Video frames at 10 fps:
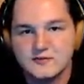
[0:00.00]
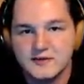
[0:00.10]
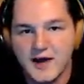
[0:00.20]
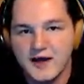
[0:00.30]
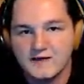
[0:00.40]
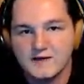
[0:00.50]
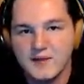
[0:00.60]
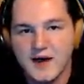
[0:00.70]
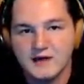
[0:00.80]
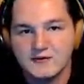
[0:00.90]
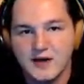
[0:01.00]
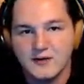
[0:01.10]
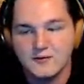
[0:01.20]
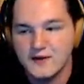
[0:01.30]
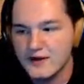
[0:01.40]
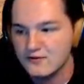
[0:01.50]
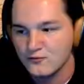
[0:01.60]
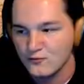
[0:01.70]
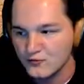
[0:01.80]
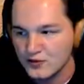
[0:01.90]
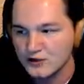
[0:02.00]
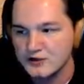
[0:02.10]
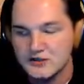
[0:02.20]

guy in the background that really